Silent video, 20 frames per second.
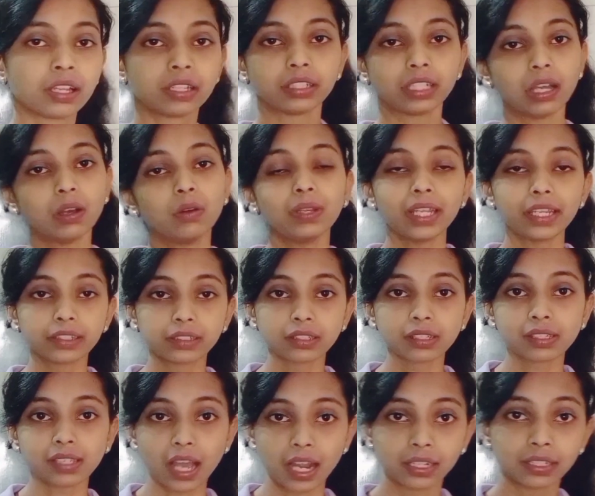Now let
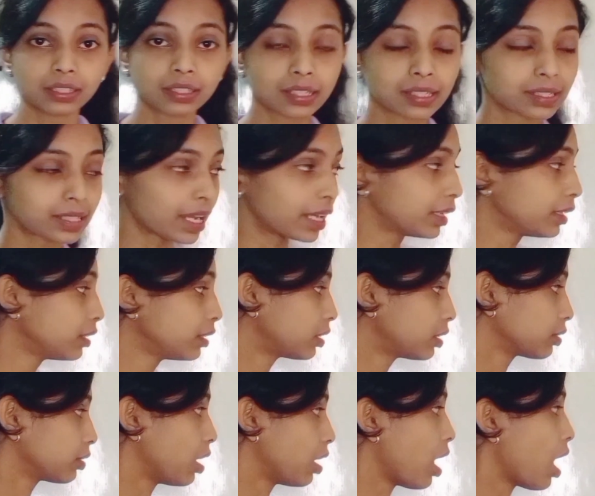us understand
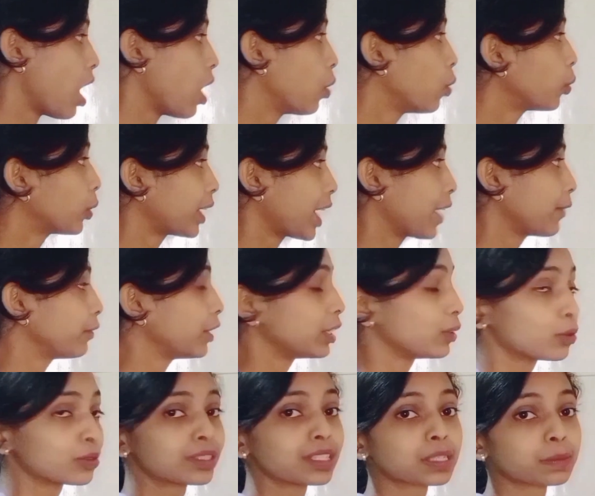how can we
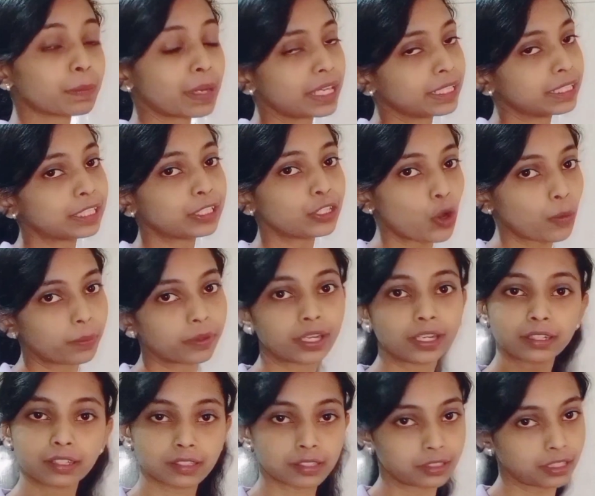use this binary
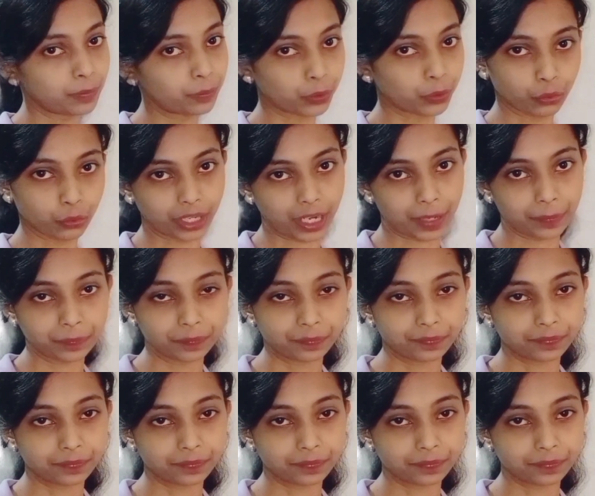operators in the program.